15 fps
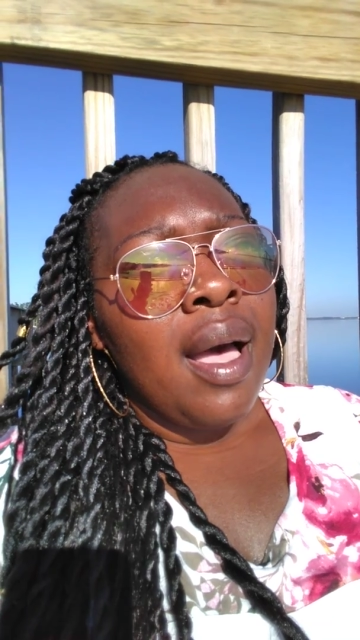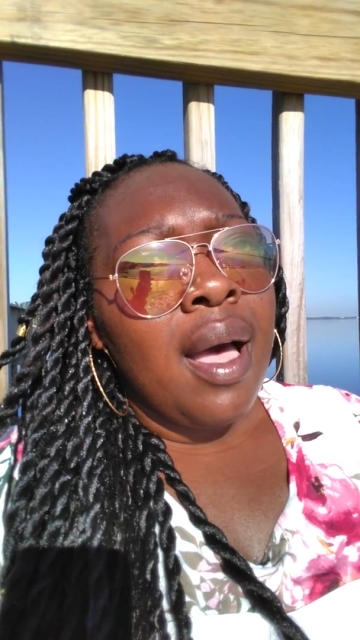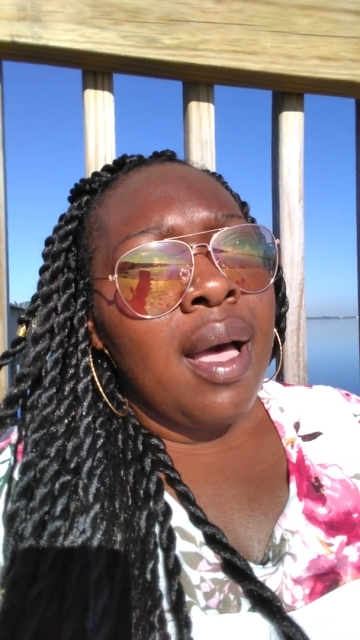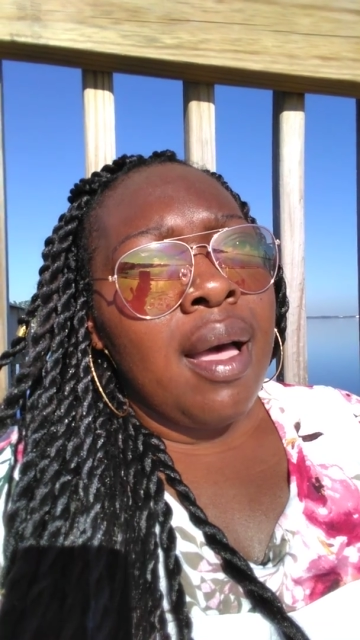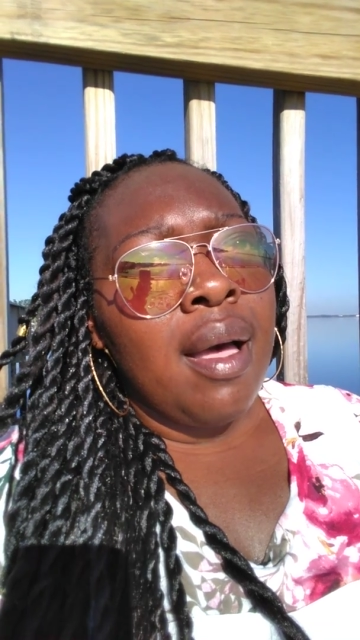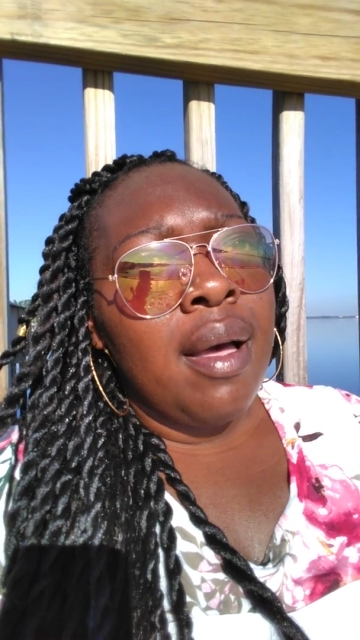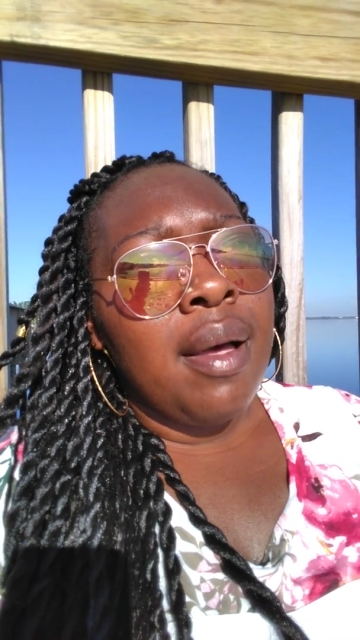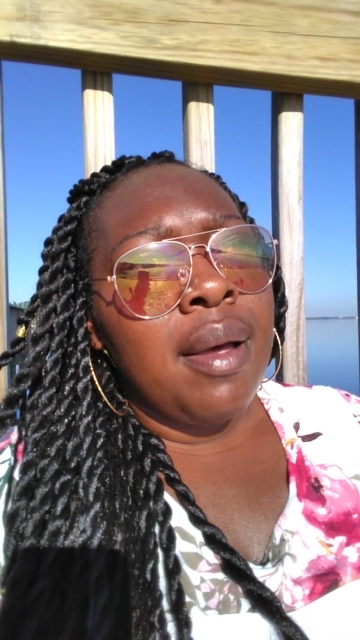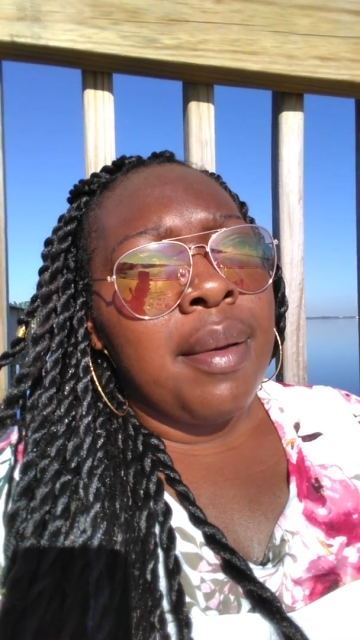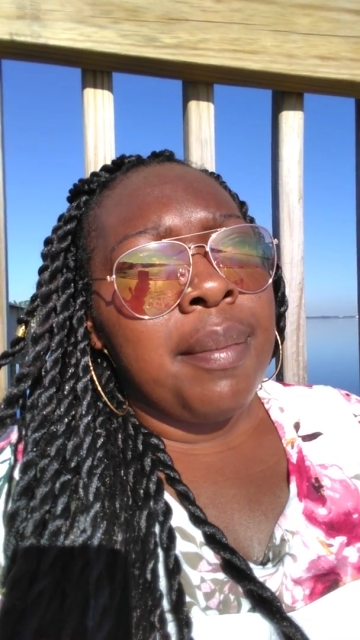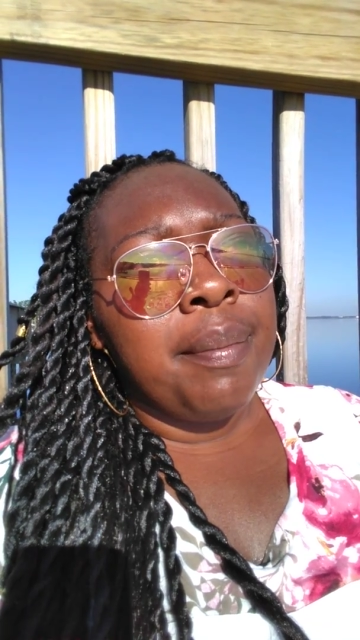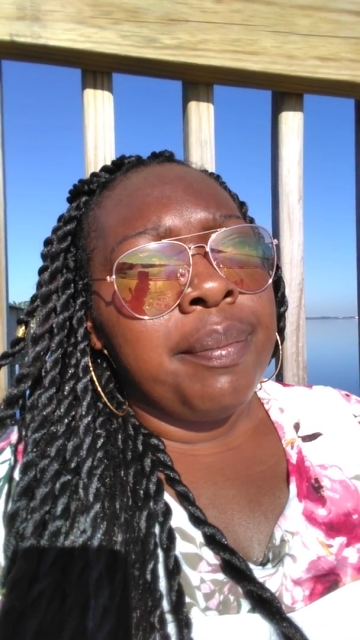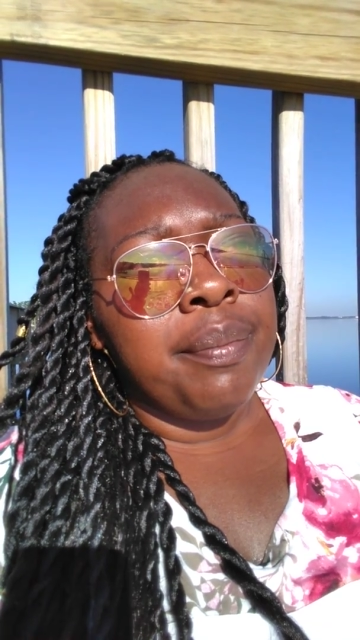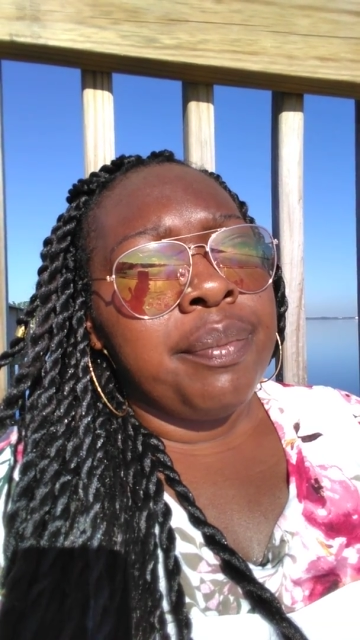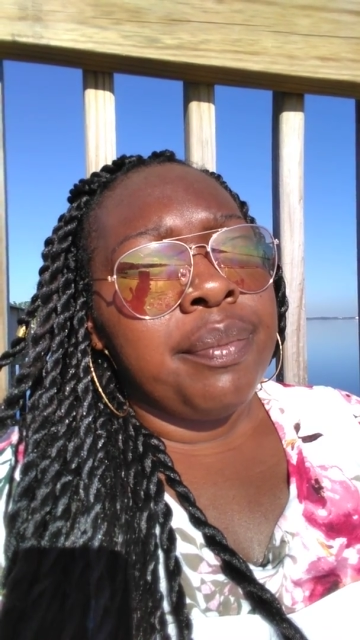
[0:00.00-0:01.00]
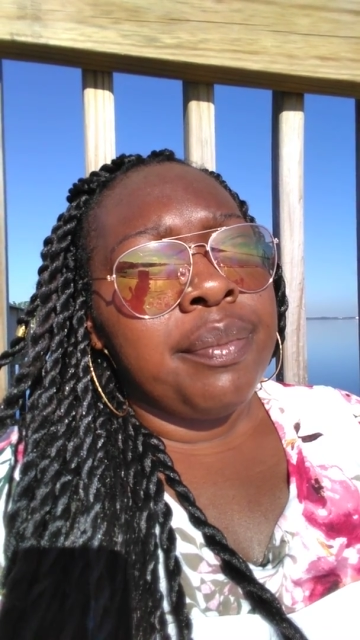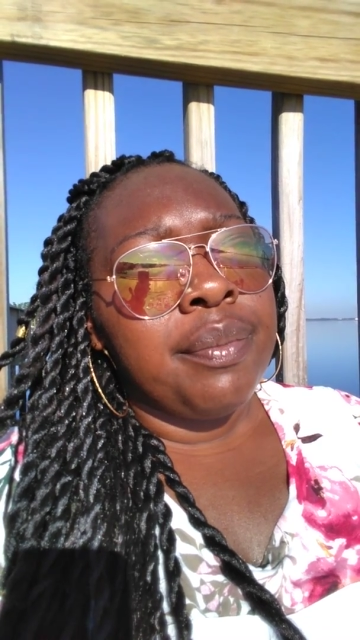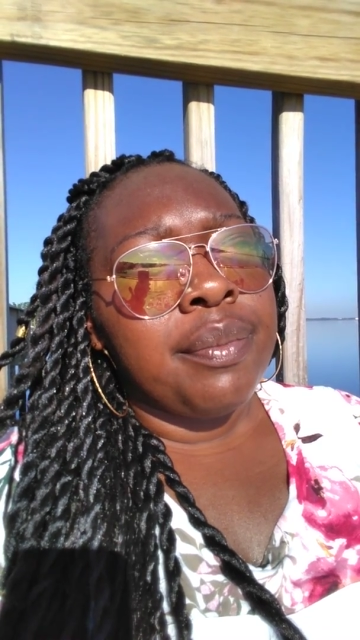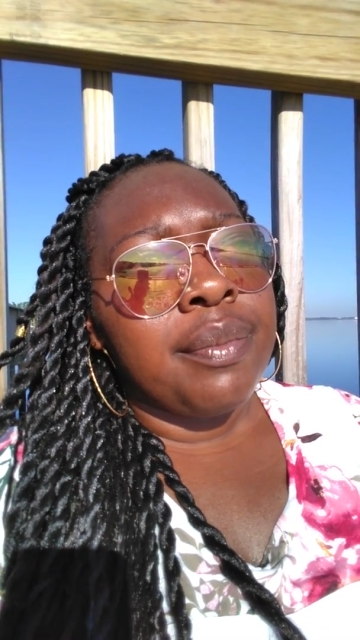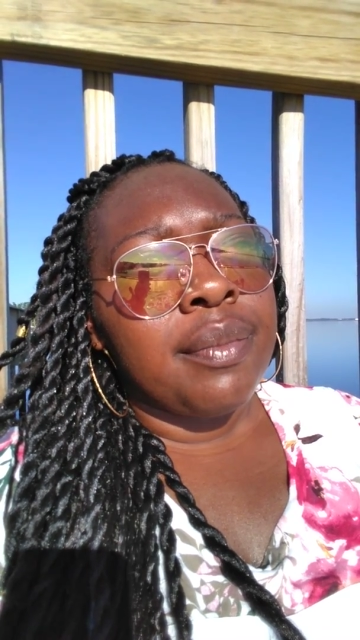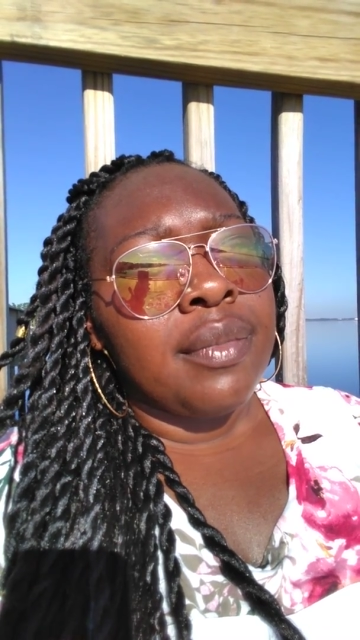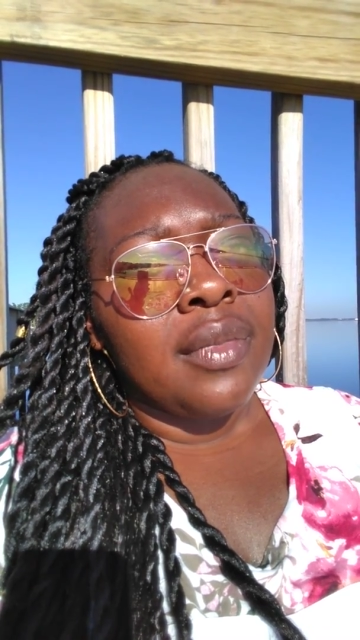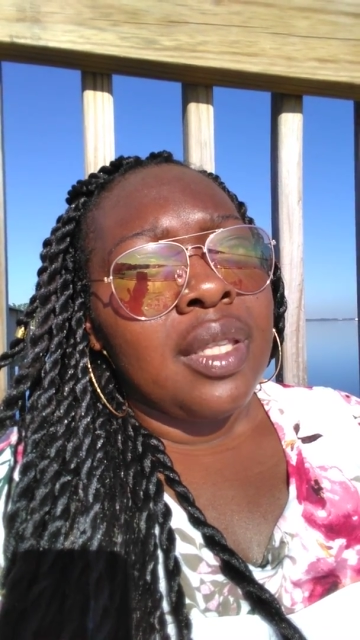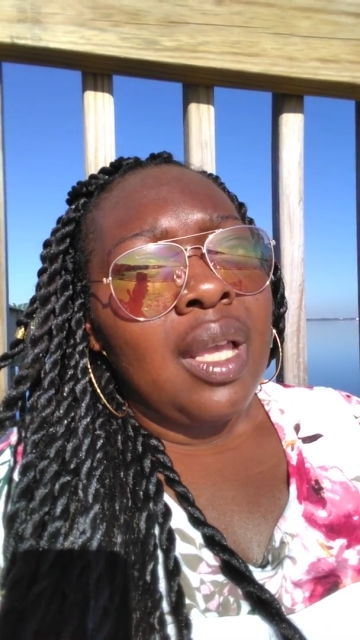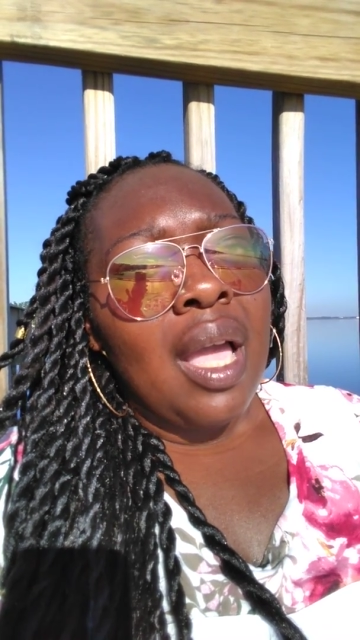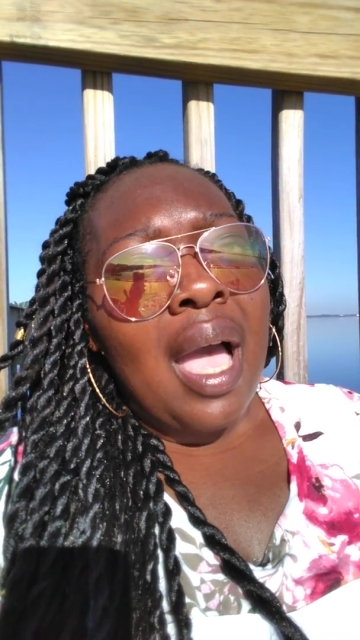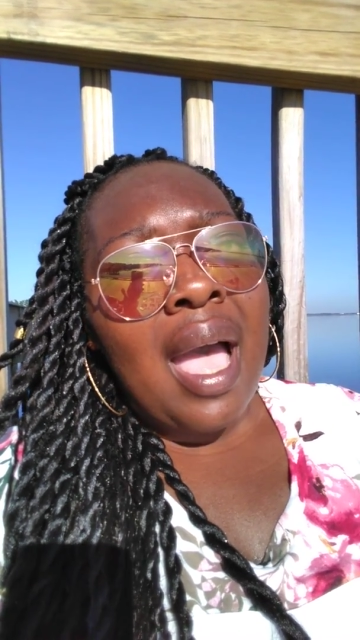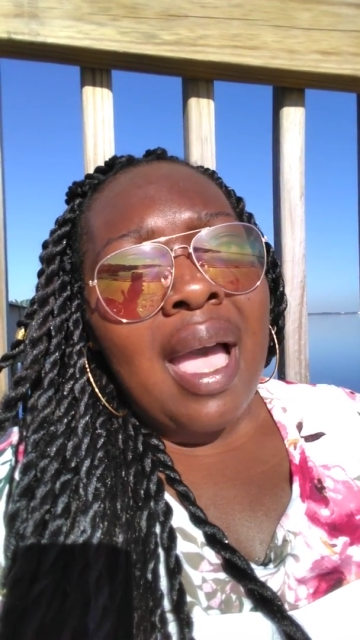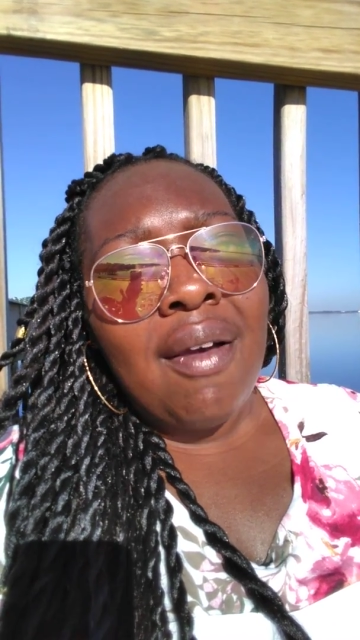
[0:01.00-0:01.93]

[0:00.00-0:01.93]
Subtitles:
I